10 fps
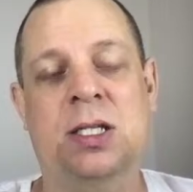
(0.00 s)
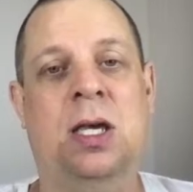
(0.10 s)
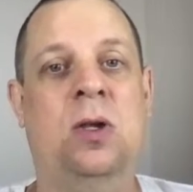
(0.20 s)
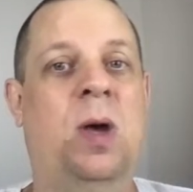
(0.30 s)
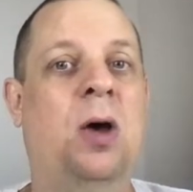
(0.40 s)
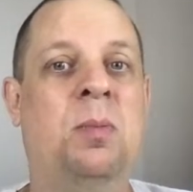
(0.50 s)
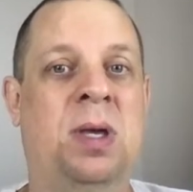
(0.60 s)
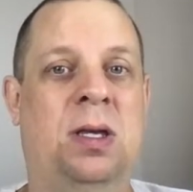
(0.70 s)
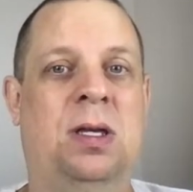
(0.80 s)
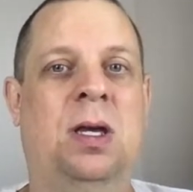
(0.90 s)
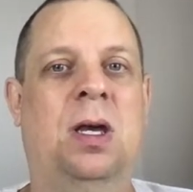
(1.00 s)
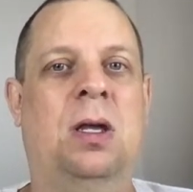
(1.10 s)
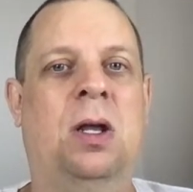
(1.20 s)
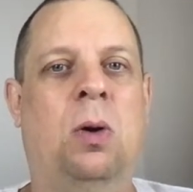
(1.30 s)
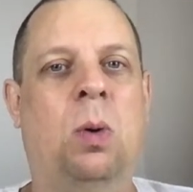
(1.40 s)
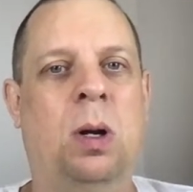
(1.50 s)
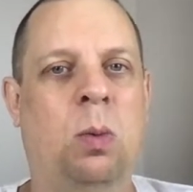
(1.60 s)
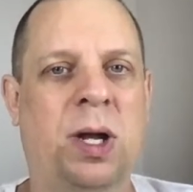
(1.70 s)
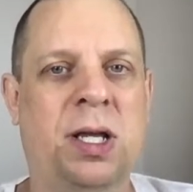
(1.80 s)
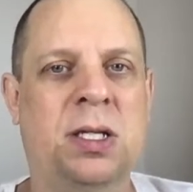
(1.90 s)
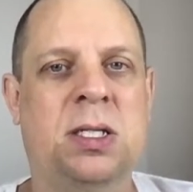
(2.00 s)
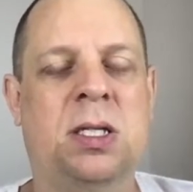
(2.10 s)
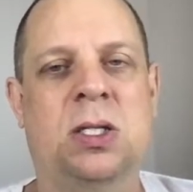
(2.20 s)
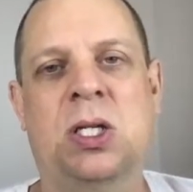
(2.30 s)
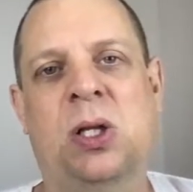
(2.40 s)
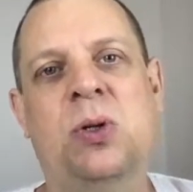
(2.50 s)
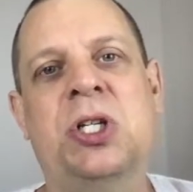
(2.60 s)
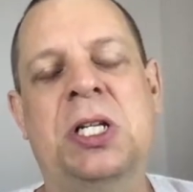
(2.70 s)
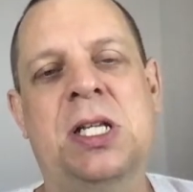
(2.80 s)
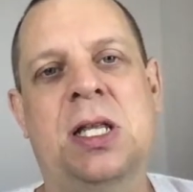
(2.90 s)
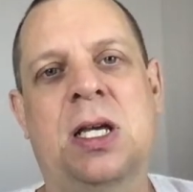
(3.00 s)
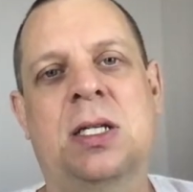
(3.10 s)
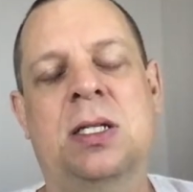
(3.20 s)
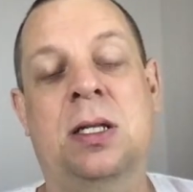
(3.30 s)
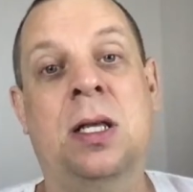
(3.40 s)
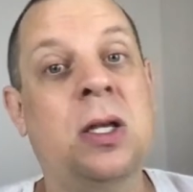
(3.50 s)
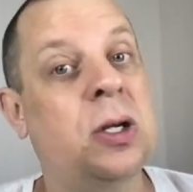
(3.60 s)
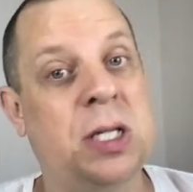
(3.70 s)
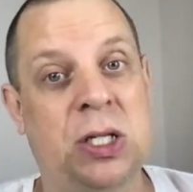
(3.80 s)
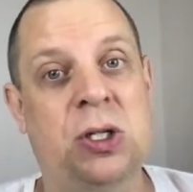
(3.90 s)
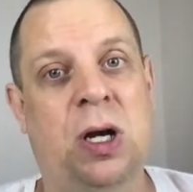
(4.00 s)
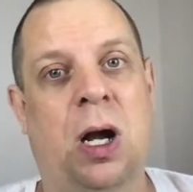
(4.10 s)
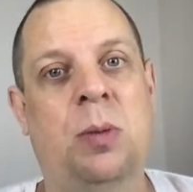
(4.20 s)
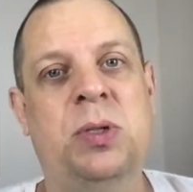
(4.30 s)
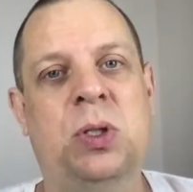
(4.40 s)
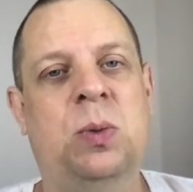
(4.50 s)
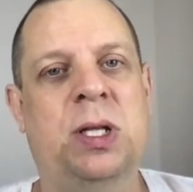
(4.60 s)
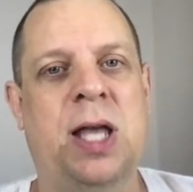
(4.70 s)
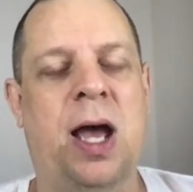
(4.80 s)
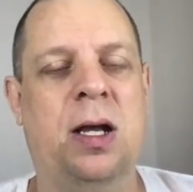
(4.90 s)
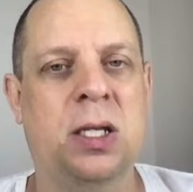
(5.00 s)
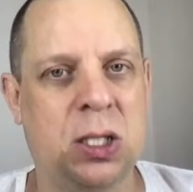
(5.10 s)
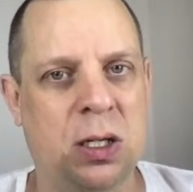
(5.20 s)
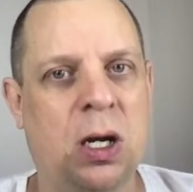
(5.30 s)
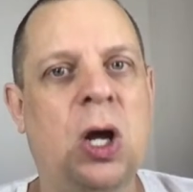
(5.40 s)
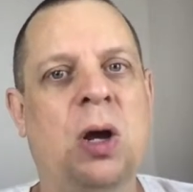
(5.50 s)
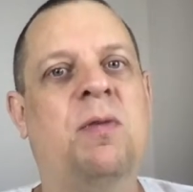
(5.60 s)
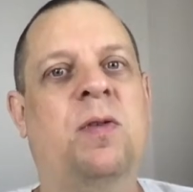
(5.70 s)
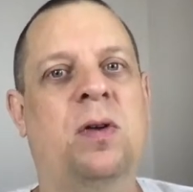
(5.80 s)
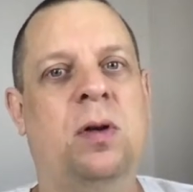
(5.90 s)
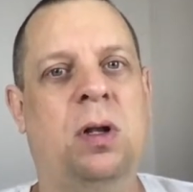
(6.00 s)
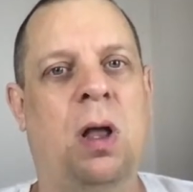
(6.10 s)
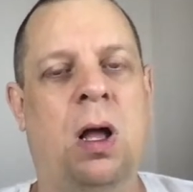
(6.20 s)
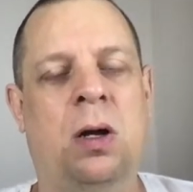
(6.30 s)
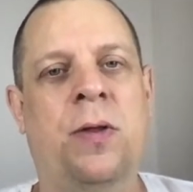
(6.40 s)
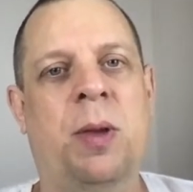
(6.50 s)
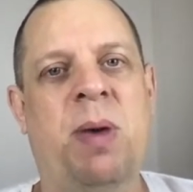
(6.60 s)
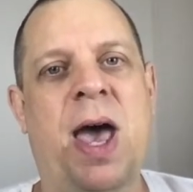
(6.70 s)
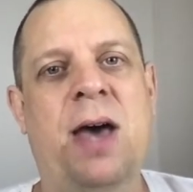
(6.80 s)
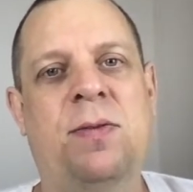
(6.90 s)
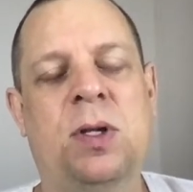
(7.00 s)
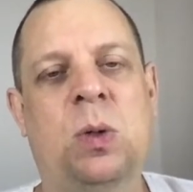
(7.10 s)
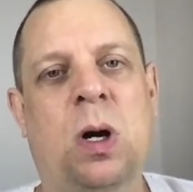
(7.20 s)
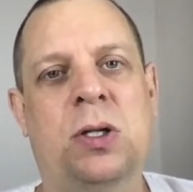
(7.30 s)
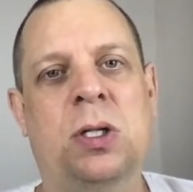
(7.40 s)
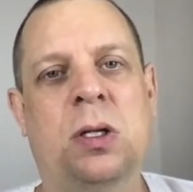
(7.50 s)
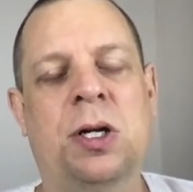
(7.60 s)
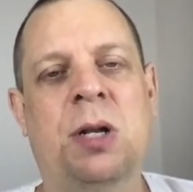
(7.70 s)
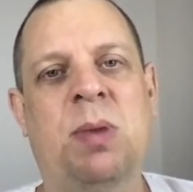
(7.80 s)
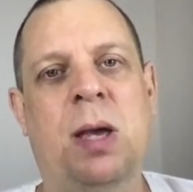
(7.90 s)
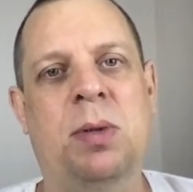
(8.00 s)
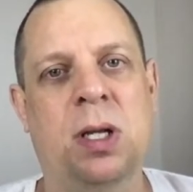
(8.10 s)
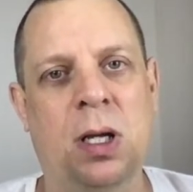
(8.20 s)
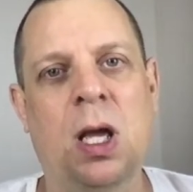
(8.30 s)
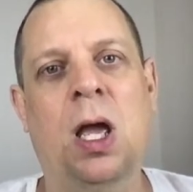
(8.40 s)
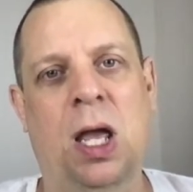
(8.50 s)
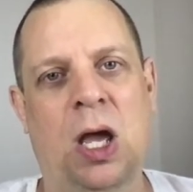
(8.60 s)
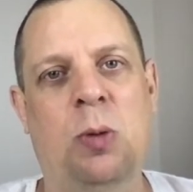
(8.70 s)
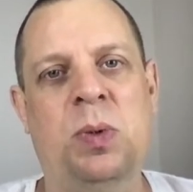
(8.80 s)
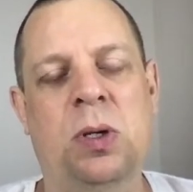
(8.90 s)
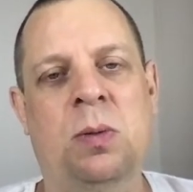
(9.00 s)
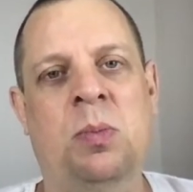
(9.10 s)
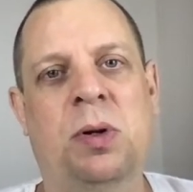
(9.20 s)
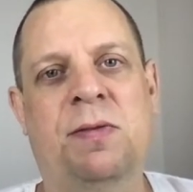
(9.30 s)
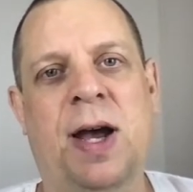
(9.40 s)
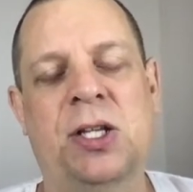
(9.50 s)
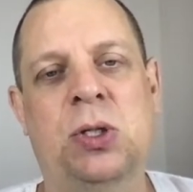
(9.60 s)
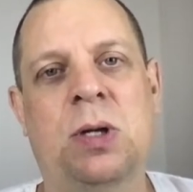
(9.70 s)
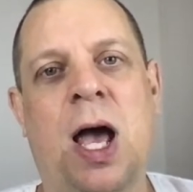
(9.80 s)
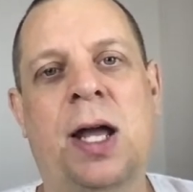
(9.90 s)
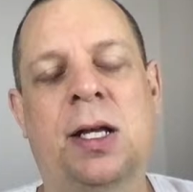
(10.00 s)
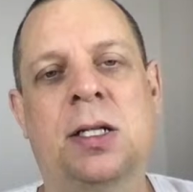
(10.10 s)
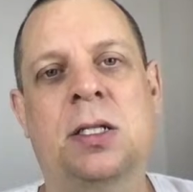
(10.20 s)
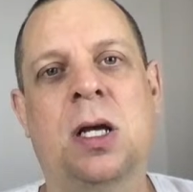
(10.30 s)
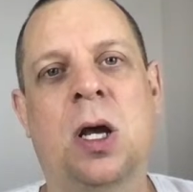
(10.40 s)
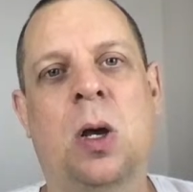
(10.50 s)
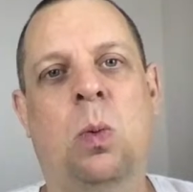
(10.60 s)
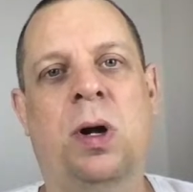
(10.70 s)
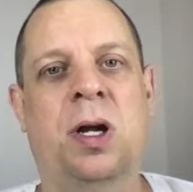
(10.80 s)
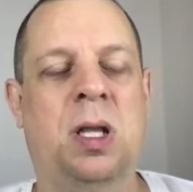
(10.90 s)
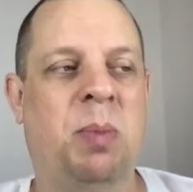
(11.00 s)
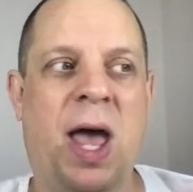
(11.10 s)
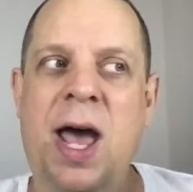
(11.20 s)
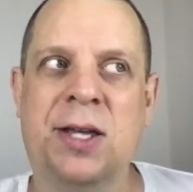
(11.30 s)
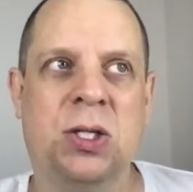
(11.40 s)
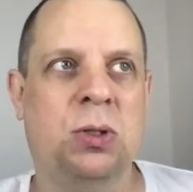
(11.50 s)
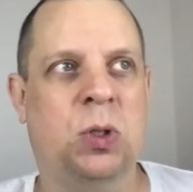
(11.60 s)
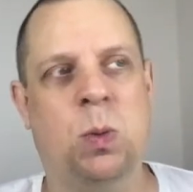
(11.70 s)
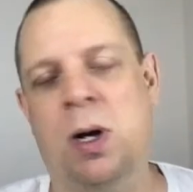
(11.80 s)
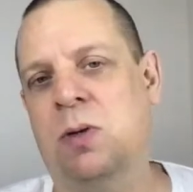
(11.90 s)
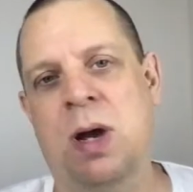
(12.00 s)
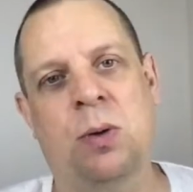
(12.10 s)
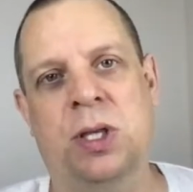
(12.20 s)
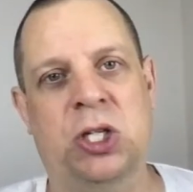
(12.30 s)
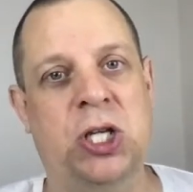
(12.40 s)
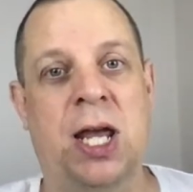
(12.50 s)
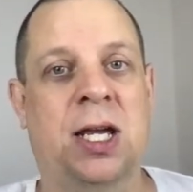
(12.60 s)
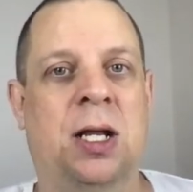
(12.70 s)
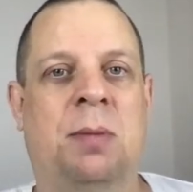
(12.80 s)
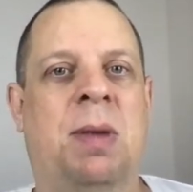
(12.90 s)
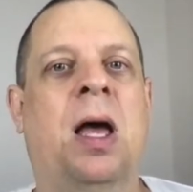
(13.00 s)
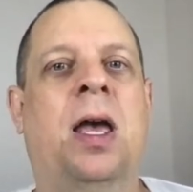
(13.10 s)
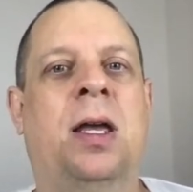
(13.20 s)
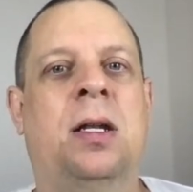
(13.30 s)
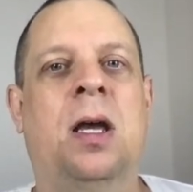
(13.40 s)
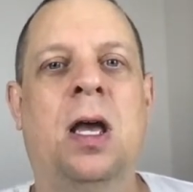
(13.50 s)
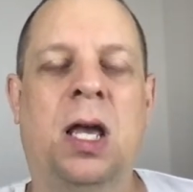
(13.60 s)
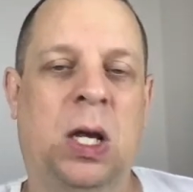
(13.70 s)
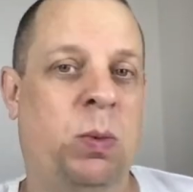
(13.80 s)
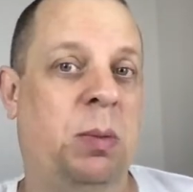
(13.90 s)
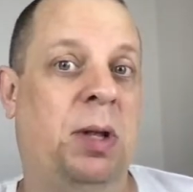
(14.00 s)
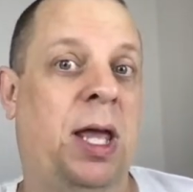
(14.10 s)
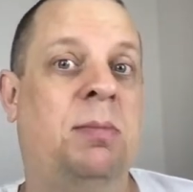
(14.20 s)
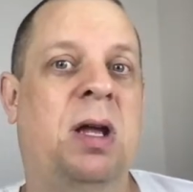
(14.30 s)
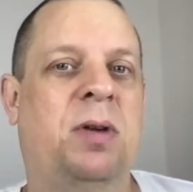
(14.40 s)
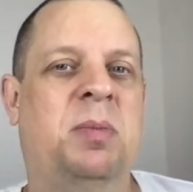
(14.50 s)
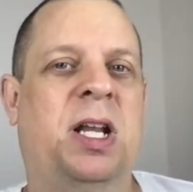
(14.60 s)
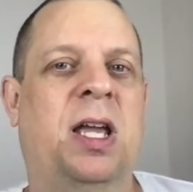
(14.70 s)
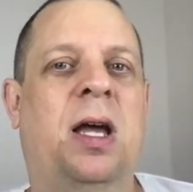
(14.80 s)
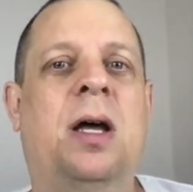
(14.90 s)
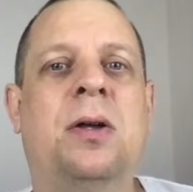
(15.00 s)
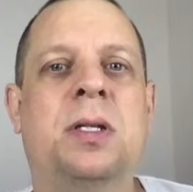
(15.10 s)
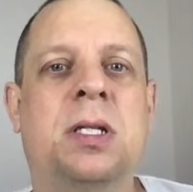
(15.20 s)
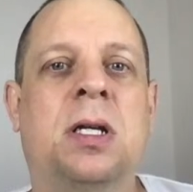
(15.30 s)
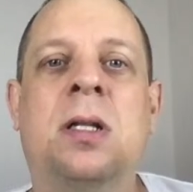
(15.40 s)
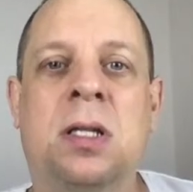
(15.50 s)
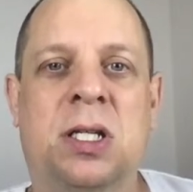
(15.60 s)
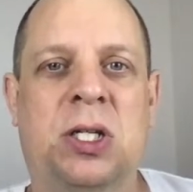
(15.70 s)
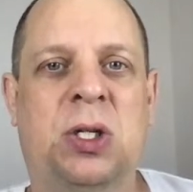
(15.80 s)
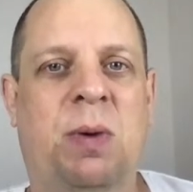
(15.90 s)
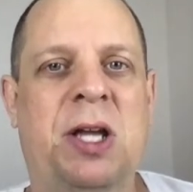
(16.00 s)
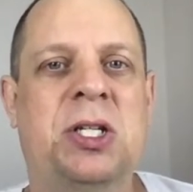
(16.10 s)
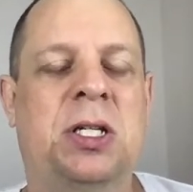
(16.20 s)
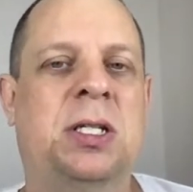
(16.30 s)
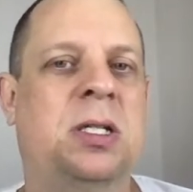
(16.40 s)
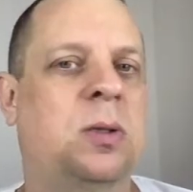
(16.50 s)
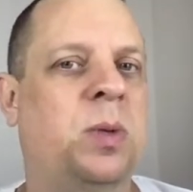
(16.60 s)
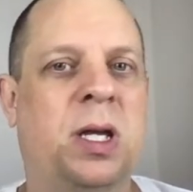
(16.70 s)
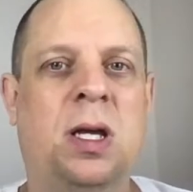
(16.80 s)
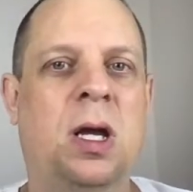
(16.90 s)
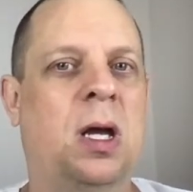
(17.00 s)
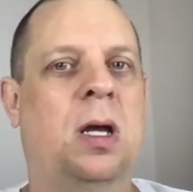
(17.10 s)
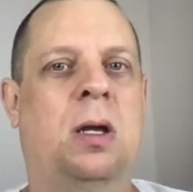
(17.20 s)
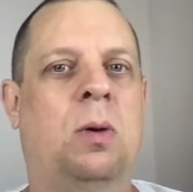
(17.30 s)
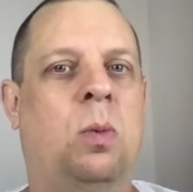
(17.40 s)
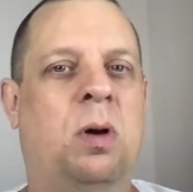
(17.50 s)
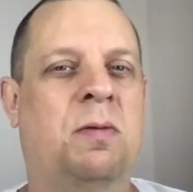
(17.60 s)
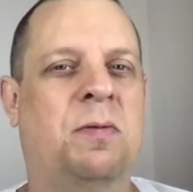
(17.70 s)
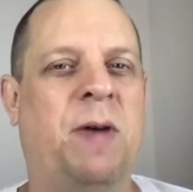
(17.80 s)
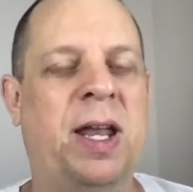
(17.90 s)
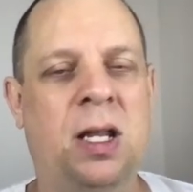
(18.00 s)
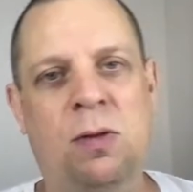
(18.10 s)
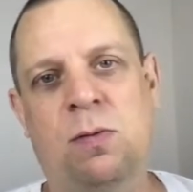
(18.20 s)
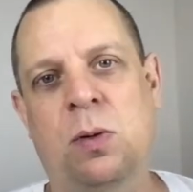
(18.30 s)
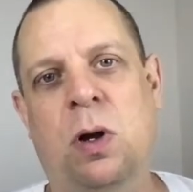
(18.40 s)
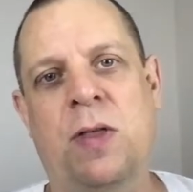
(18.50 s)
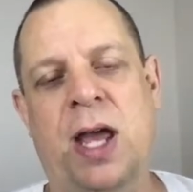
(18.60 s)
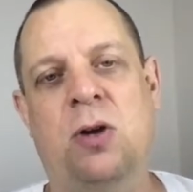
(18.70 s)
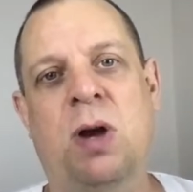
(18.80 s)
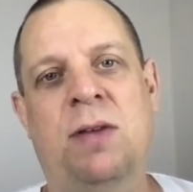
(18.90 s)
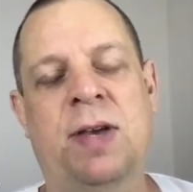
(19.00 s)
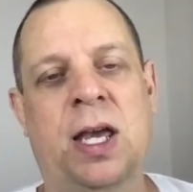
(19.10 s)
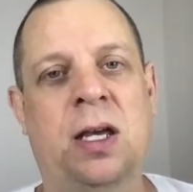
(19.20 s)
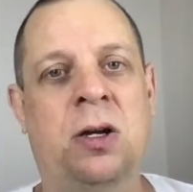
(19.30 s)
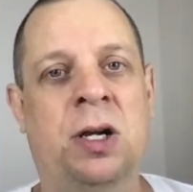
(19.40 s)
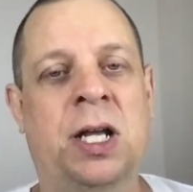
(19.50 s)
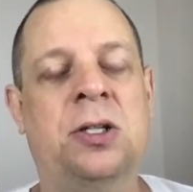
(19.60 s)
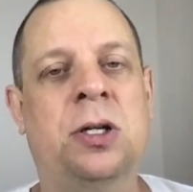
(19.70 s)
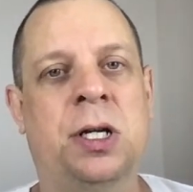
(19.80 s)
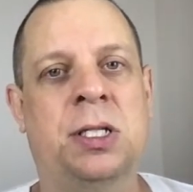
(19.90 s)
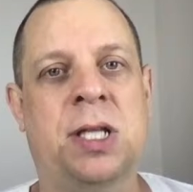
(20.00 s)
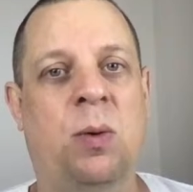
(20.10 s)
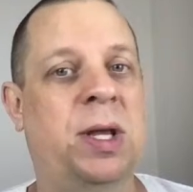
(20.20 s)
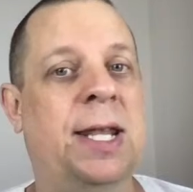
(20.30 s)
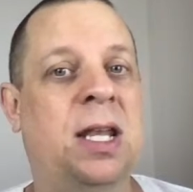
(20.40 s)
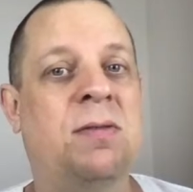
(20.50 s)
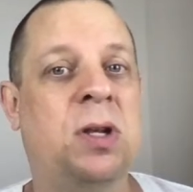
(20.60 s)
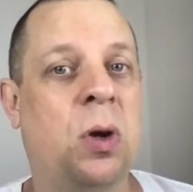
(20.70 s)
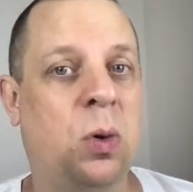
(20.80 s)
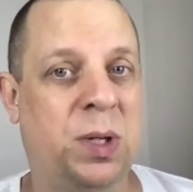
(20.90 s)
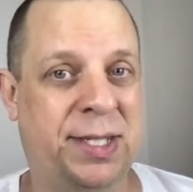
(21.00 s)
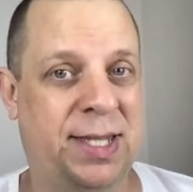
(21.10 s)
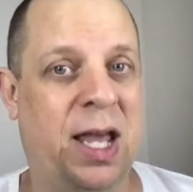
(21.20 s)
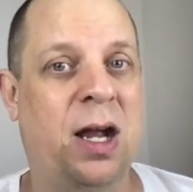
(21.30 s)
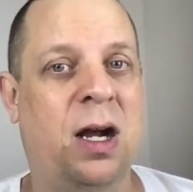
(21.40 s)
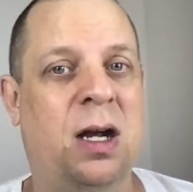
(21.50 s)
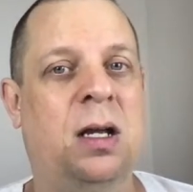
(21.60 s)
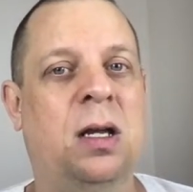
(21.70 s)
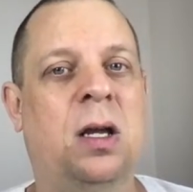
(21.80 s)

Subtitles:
Can you help me? You know, what is the solution to this? And then your teacher helps you with that because they're further along on the path than you are, so they're going to be able to help you and provide you guidance. Where in the past you just walked around with a shaken up mind and we blamed everybody else and the situations, and we were fighting through all that craving, anger, and ignorance that we didn't even know was there.